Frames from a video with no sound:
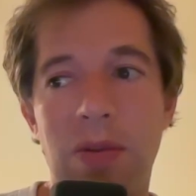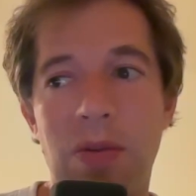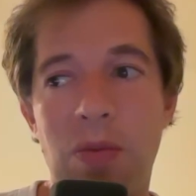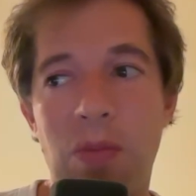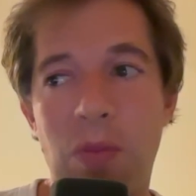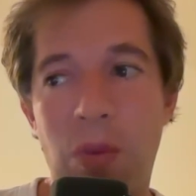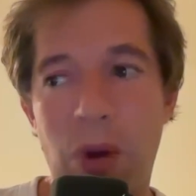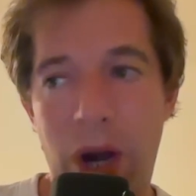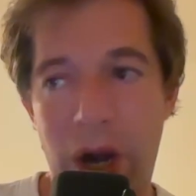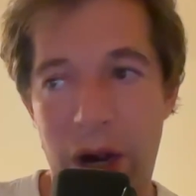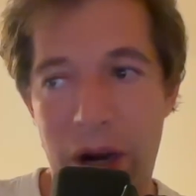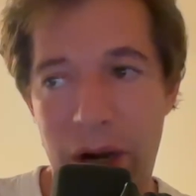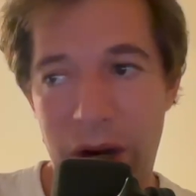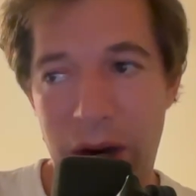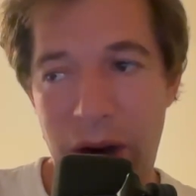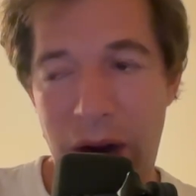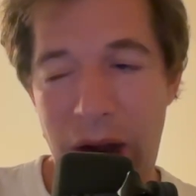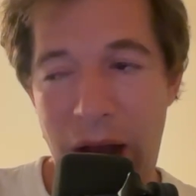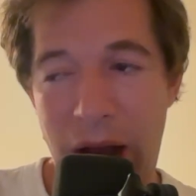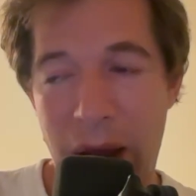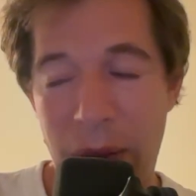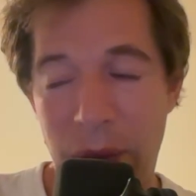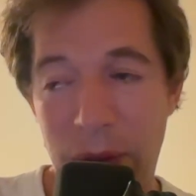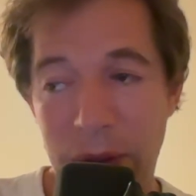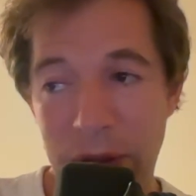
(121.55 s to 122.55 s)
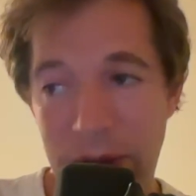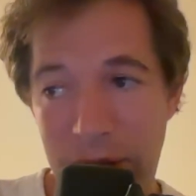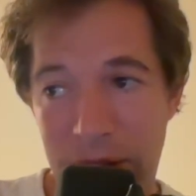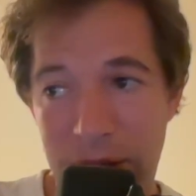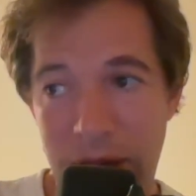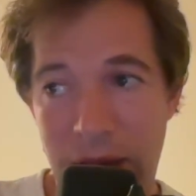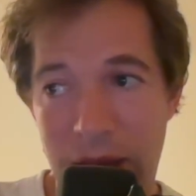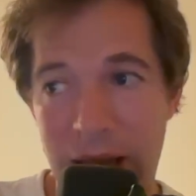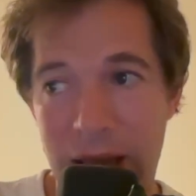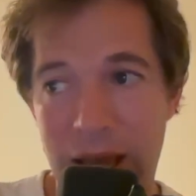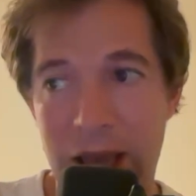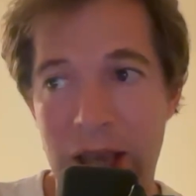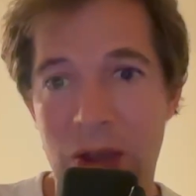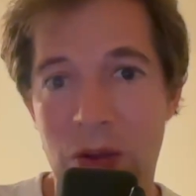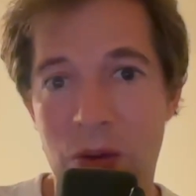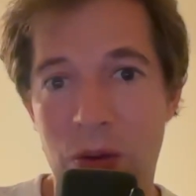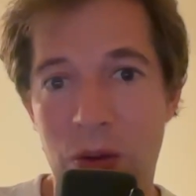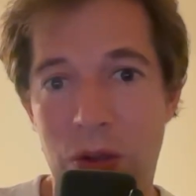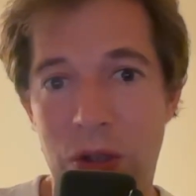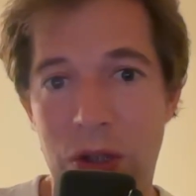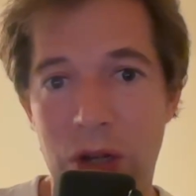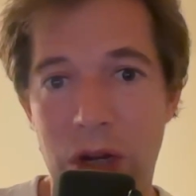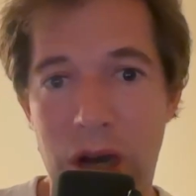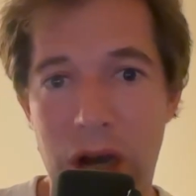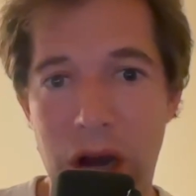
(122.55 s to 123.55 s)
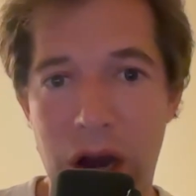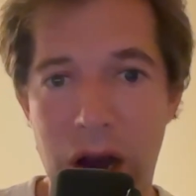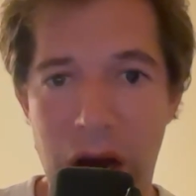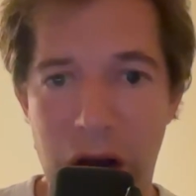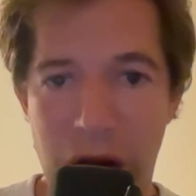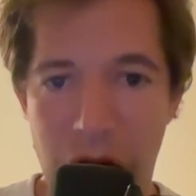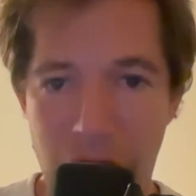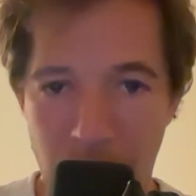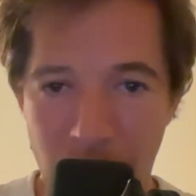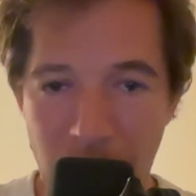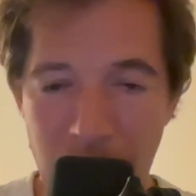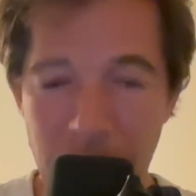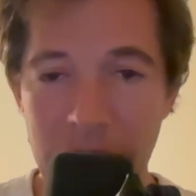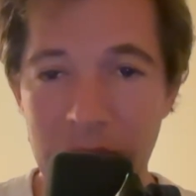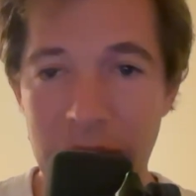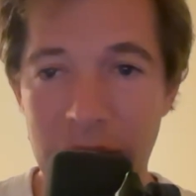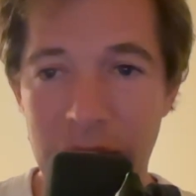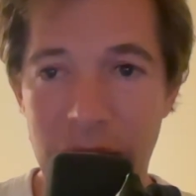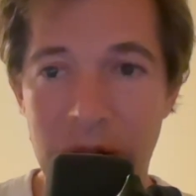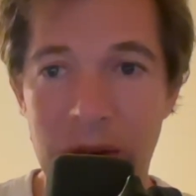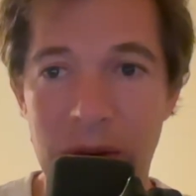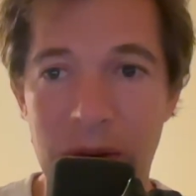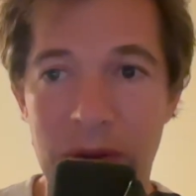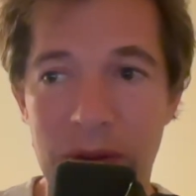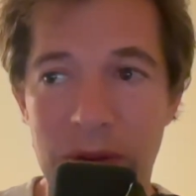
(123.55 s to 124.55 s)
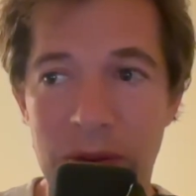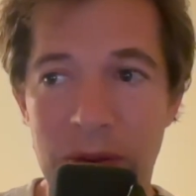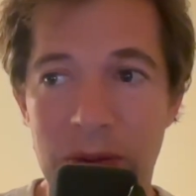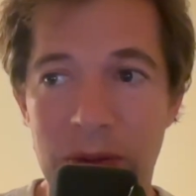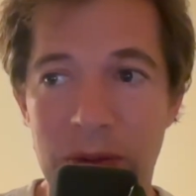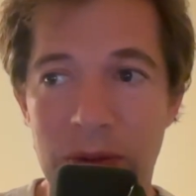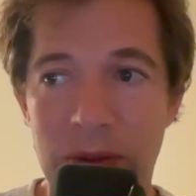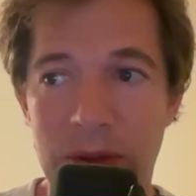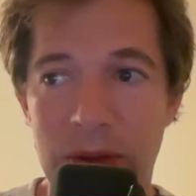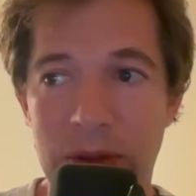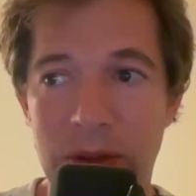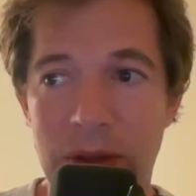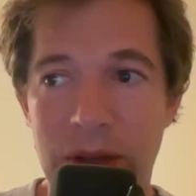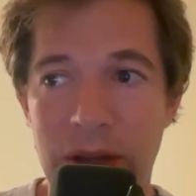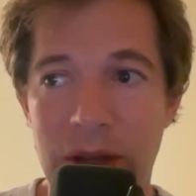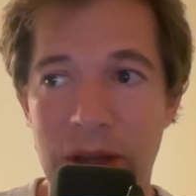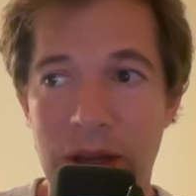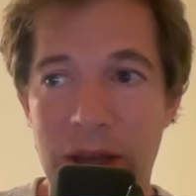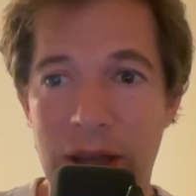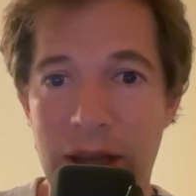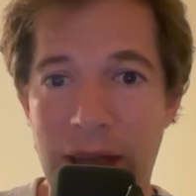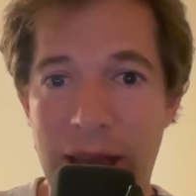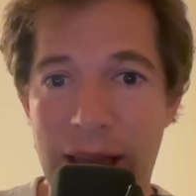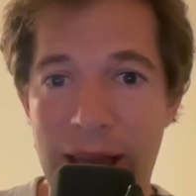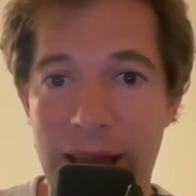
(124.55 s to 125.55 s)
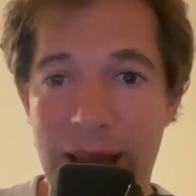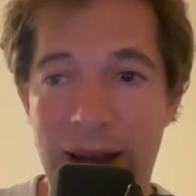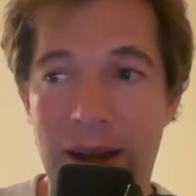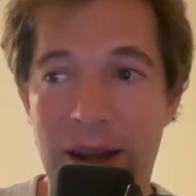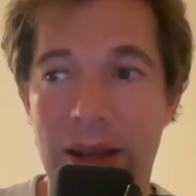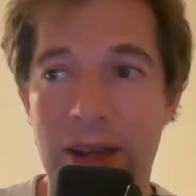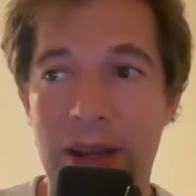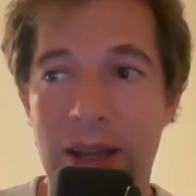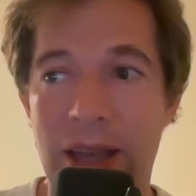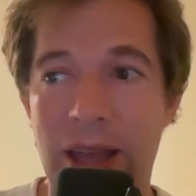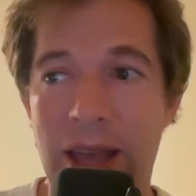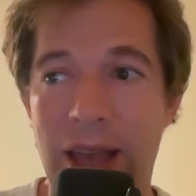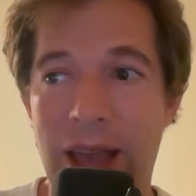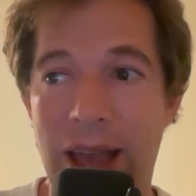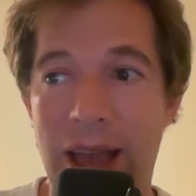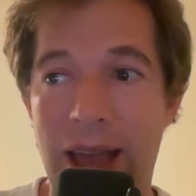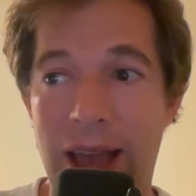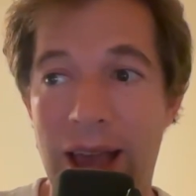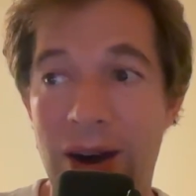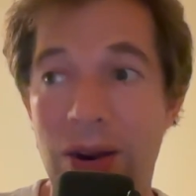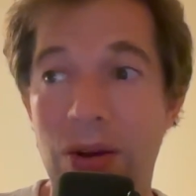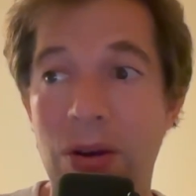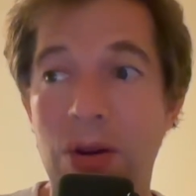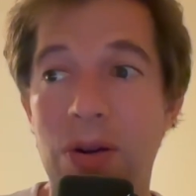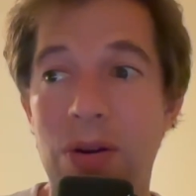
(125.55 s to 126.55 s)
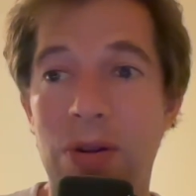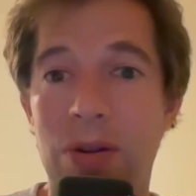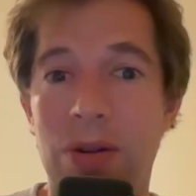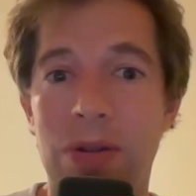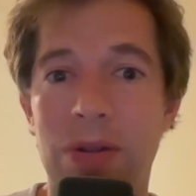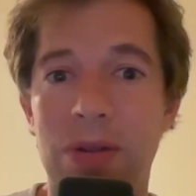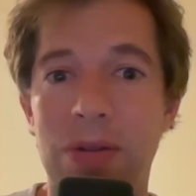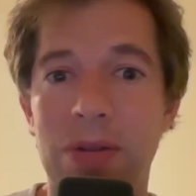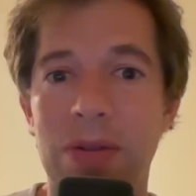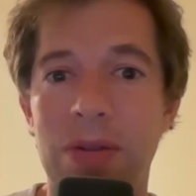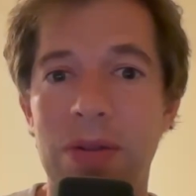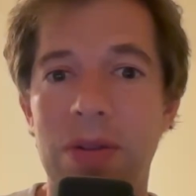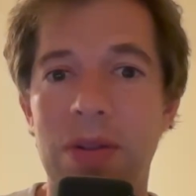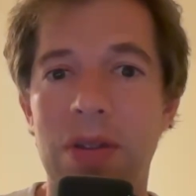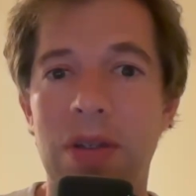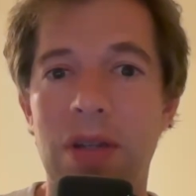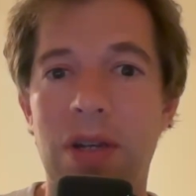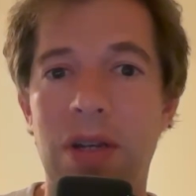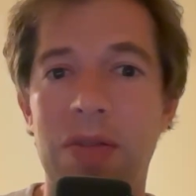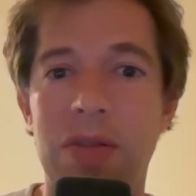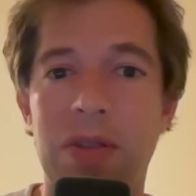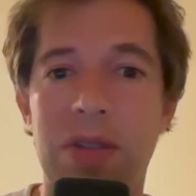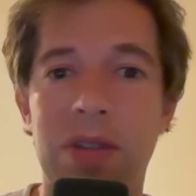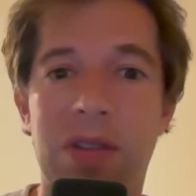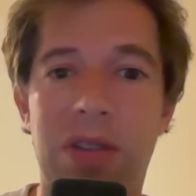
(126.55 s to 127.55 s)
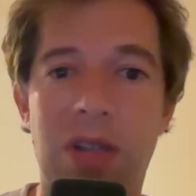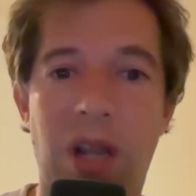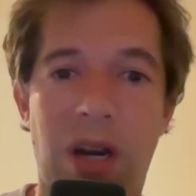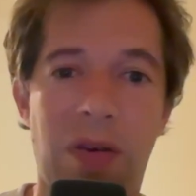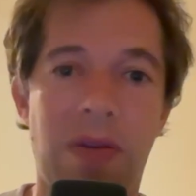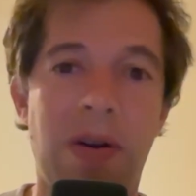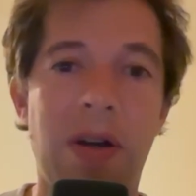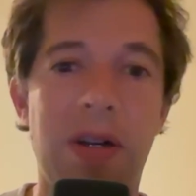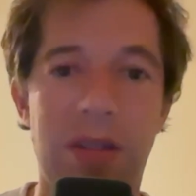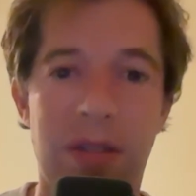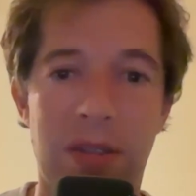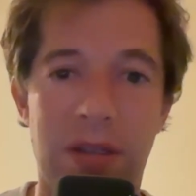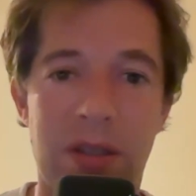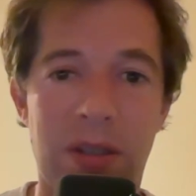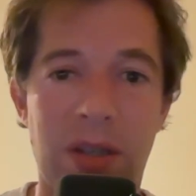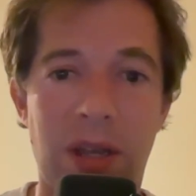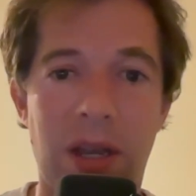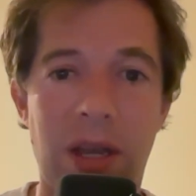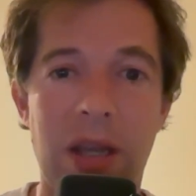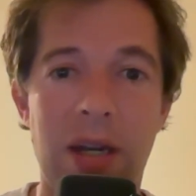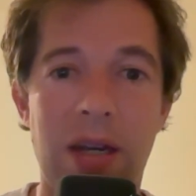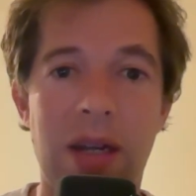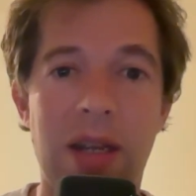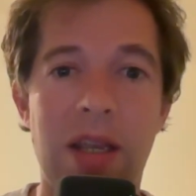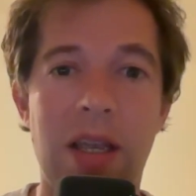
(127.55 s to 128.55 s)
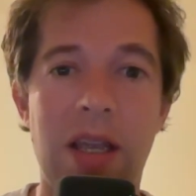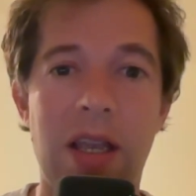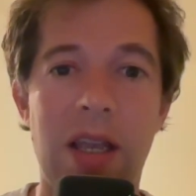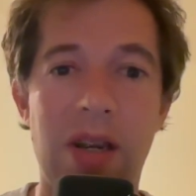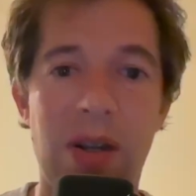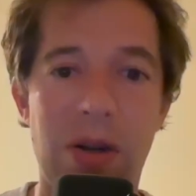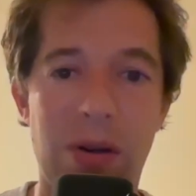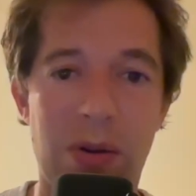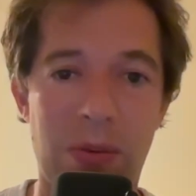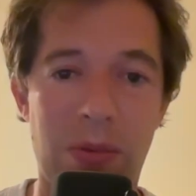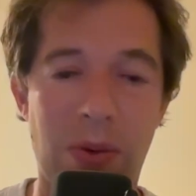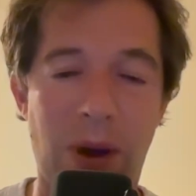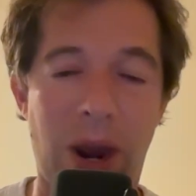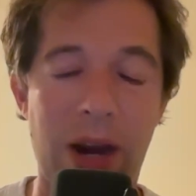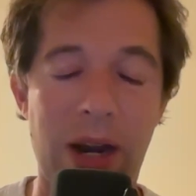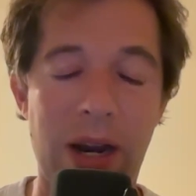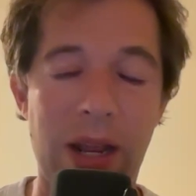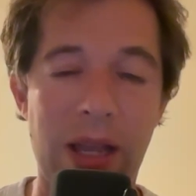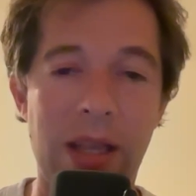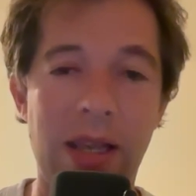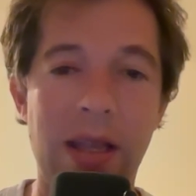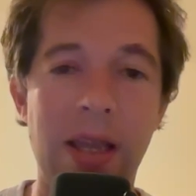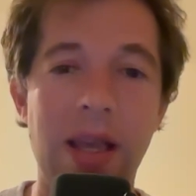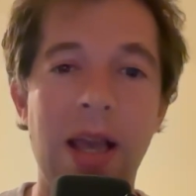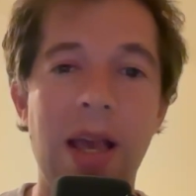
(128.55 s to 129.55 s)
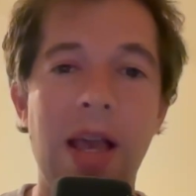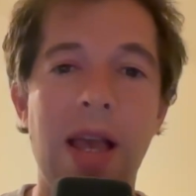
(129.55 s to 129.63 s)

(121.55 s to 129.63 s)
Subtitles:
where I would say you should not use AI at all on the generation side in your writing.